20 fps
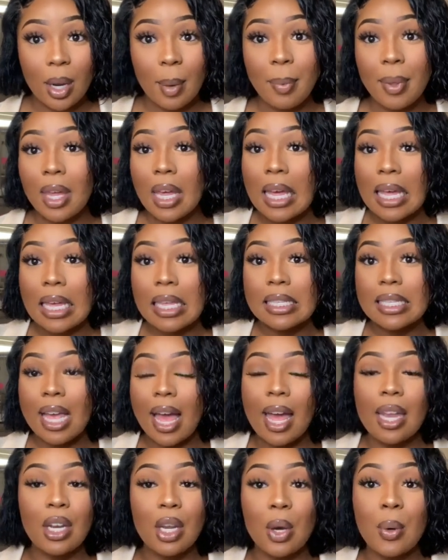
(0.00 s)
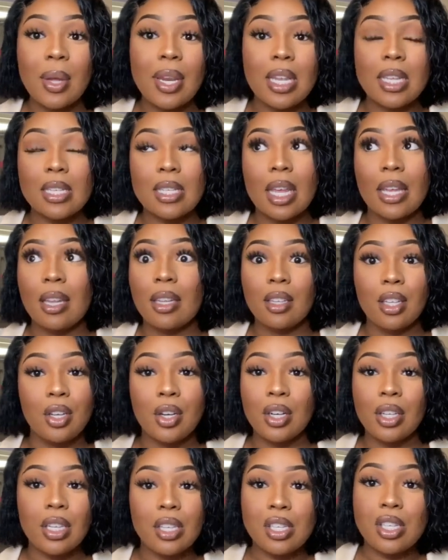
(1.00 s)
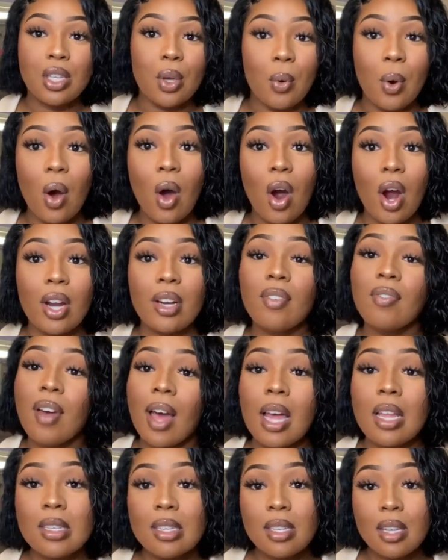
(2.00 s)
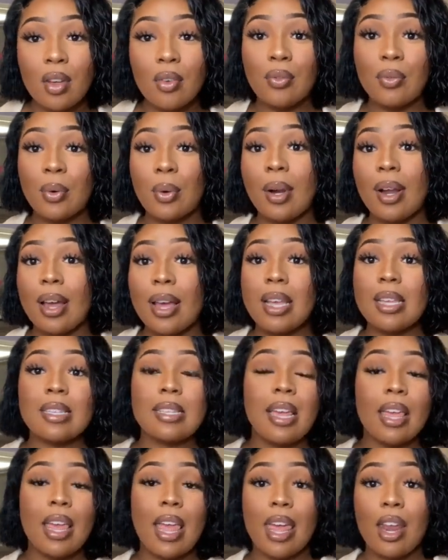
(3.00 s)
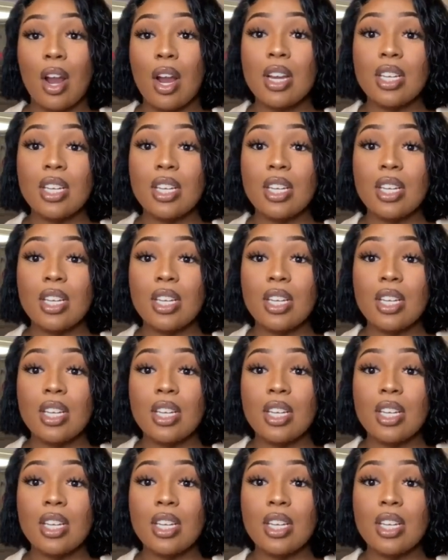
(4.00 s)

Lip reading: because I know it is like literally so hard to find stuff for us in our